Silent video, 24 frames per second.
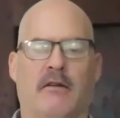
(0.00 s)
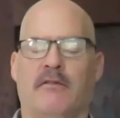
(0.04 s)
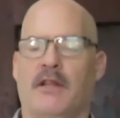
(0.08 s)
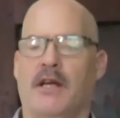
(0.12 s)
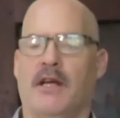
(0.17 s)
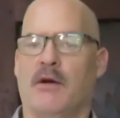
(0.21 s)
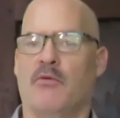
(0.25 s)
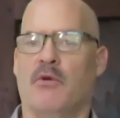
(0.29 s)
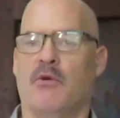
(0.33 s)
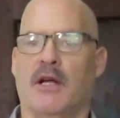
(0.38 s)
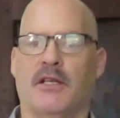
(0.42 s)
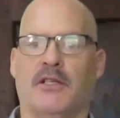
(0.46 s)

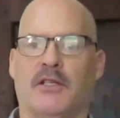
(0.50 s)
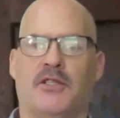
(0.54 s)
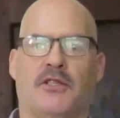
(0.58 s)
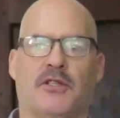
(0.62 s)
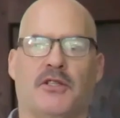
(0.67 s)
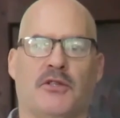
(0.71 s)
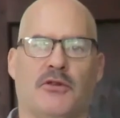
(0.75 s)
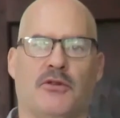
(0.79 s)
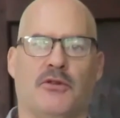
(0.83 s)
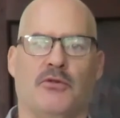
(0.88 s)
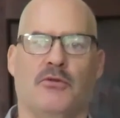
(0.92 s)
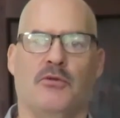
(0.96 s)
They went
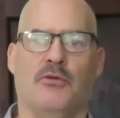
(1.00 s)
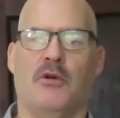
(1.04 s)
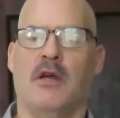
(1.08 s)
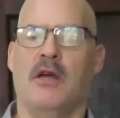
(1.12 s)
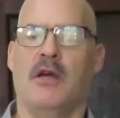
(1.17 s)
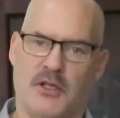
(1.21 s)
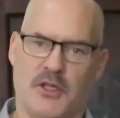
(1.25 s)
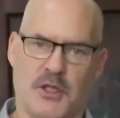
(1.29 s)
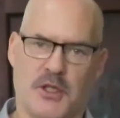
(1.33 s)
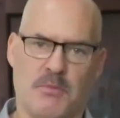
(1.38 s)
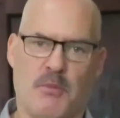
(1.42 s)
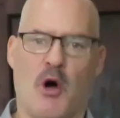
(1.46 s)
to
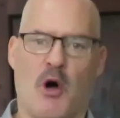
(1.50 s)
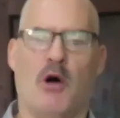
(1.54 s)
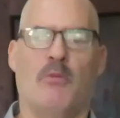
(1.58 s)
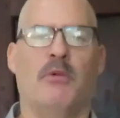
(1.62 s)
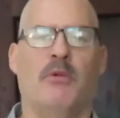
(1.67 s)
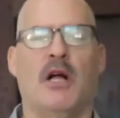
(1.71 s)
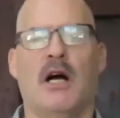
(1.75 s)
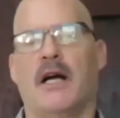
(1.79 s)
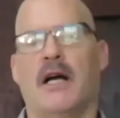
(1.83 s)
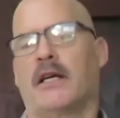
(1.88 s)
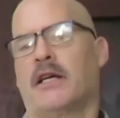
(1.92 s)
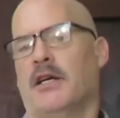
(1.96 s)
small
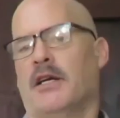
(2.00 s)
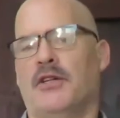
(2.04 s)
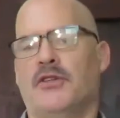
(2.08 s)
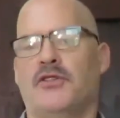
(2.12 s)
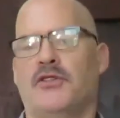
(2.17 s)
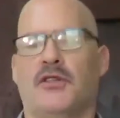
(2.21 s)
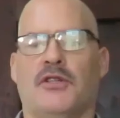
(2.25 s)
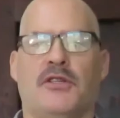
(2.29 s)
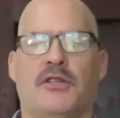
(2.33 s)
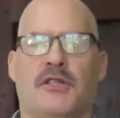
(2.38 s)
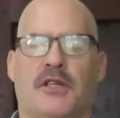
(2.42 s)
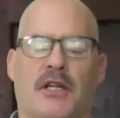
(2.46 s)
block
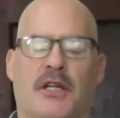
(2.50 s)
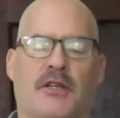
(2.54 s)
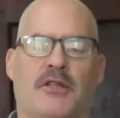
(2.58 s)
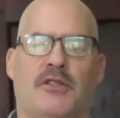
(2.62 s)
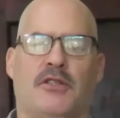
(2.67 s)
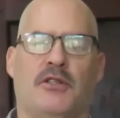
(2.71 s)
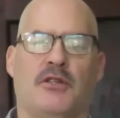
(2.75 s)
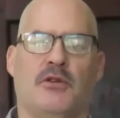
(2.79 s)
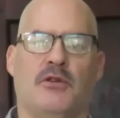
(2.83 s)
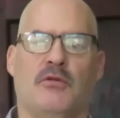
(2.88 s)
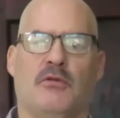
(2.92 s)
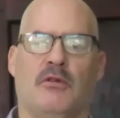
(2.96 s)
engines and
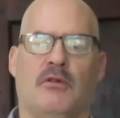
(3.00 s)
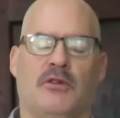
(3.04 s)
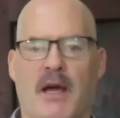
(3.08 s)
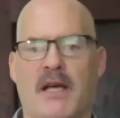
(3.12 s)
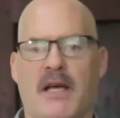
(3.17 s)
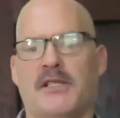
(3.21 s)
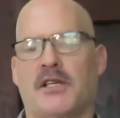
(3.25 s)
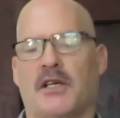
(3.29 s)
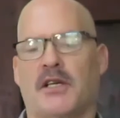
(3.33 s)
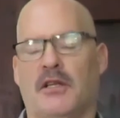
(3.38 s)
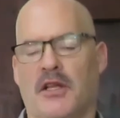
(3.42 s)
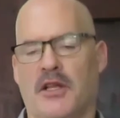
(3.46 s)
to
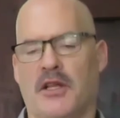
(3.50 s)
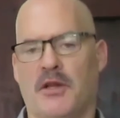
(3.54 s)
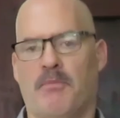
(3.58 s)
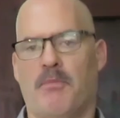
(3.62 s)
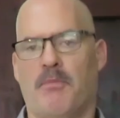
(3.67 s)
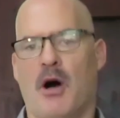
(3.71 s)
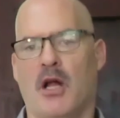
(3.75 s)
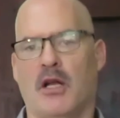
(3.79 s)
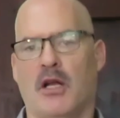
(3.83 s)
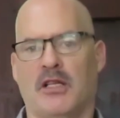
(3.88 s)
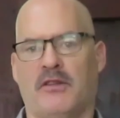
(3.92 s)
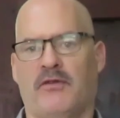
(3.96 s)
basically the
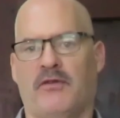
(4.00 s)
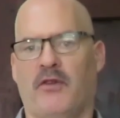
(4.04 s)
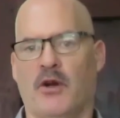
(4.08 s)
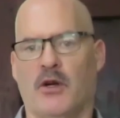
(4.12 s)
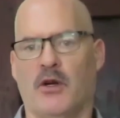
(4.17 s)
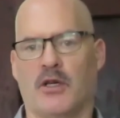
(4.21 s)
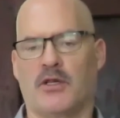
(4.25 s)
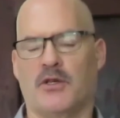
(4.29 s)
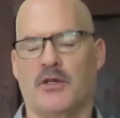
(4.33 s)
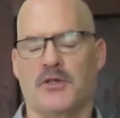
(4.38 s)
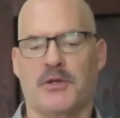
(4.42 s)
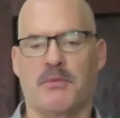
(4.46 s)

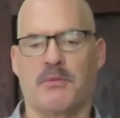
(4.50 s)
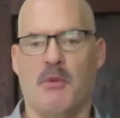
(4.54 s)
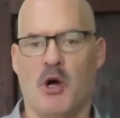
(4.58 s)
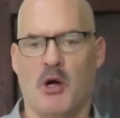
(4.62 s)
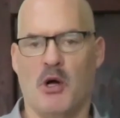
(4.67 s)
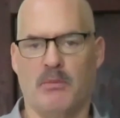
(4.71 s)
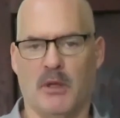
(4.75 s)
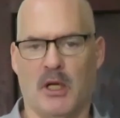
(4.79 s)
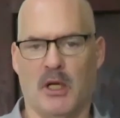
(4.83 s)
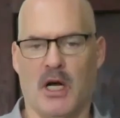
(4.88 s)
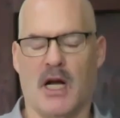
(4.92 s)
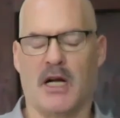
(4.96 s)
polyspherical
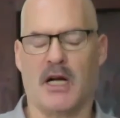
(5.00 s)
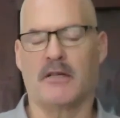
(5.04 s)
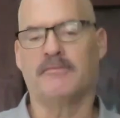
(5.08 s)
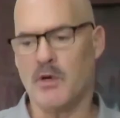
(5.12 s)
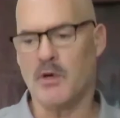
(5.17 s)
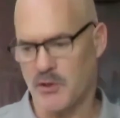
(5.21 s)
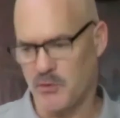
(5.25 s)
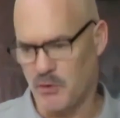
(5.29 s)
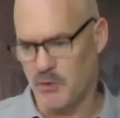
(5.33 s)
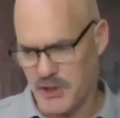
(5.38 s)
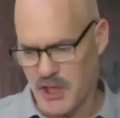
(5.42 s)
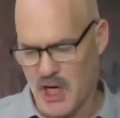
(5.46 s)
small block,
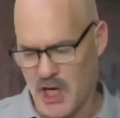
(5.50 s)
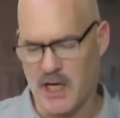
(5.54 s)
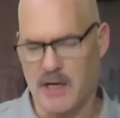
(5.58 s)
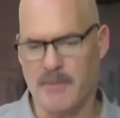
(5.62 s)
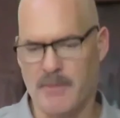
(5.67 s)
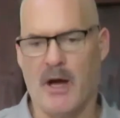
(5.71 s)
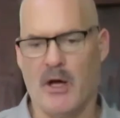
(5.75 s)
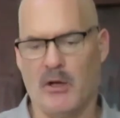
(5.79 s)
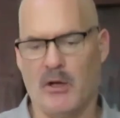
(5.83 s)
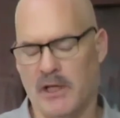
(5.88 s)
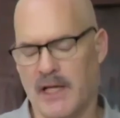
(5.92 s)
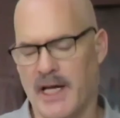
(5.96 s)
which we'll talk
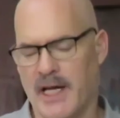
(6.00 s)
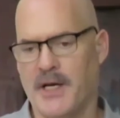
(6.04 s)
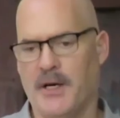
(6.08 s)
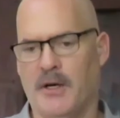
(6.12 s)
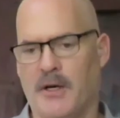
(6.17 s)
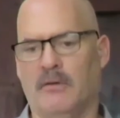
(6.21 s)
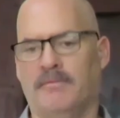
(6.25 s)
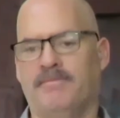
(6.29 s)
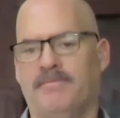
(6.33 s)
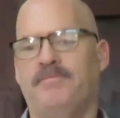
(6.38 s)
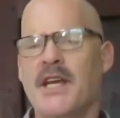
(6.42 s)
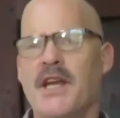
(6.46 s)
about
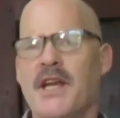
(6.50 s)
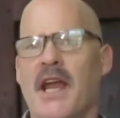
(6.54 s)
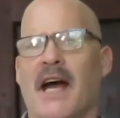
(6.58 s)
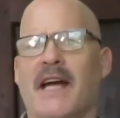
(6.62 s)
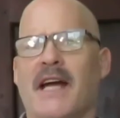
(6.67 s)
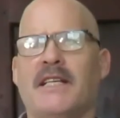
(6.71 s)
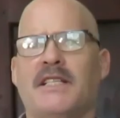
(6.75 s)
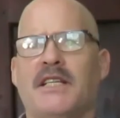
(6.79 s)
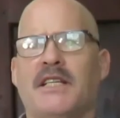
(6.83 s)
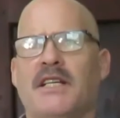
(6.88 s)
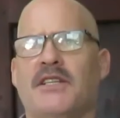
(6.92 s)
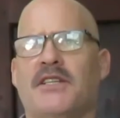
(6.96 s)
later. In
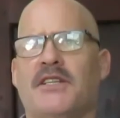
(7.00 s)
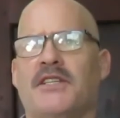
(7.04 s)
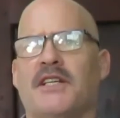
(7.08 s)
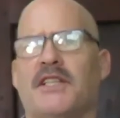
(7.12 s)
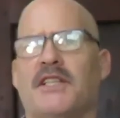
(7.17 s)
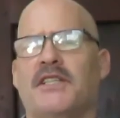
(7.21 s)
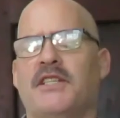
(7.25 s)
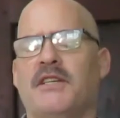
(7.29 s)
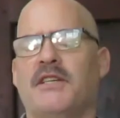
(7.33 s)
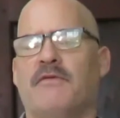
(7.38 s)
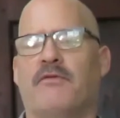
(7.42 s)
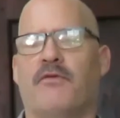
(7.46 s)

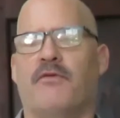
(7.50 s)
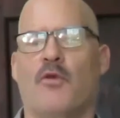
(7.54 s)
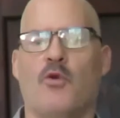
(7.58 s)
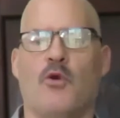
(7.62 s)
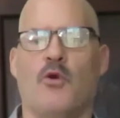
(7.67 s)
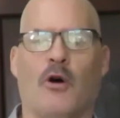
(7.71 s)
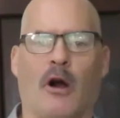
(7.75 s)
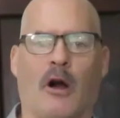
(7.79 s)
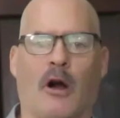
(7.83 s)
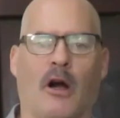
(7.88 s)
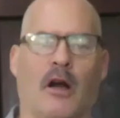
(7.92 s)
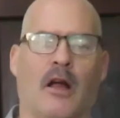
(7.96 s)

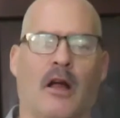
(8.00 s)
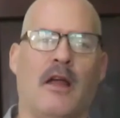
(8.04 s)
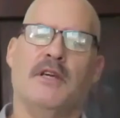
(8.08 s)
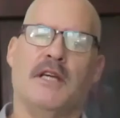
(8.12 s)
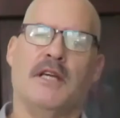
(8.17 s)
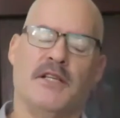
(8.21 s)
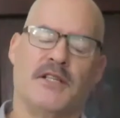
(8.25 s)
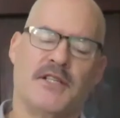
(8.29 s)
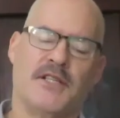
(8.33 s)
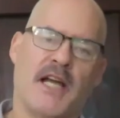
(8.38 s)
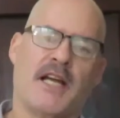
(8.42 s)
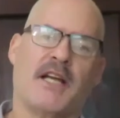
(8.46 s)
1964,
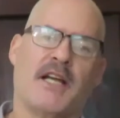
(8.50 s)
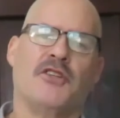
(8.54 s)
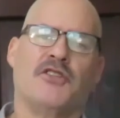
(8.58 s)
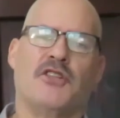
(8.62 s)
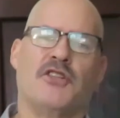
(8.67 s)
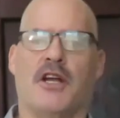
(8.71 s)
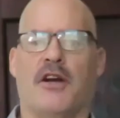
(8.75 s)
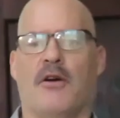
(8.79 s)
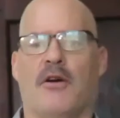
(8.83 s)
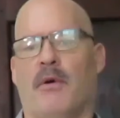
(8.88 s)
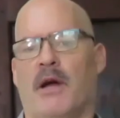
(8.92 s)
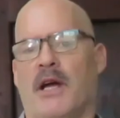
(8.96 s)
the second
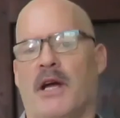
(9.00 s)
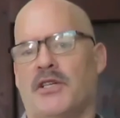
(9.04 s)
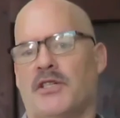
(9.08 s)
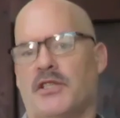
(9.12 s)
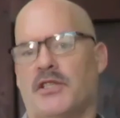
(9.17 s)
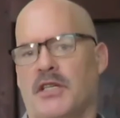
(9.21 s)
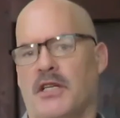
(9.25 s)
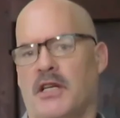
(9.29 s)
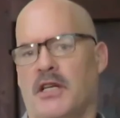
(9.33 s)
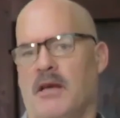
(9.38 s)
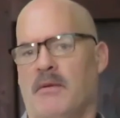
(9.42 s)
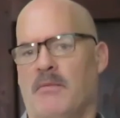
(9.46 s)

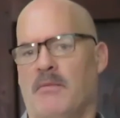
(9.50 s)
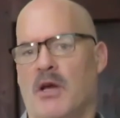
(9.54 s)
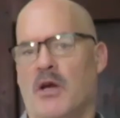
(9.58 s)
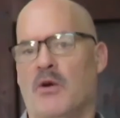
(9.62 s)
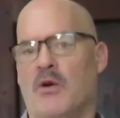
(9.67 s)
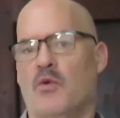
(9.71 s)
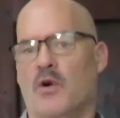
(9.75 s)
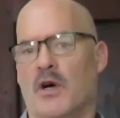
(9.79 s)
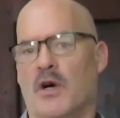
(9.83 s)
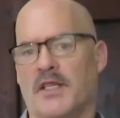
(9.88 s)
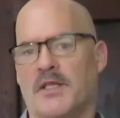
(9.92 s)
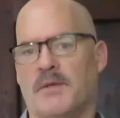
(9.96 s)
generation Hemi
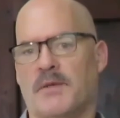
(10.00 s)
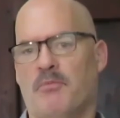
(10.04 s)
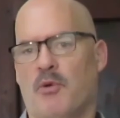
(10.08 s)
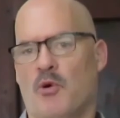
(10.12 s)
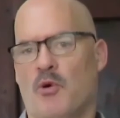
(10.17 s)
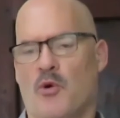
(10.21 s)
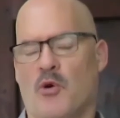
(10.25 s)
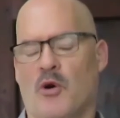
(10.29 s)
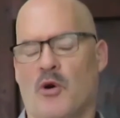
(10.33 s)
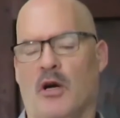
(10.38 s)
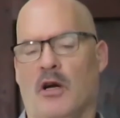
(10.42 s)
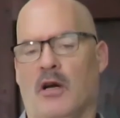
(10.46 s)
was
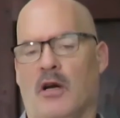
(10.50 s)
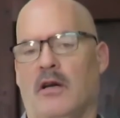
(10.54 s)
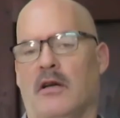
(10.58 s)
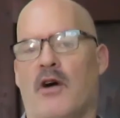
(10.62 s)
born.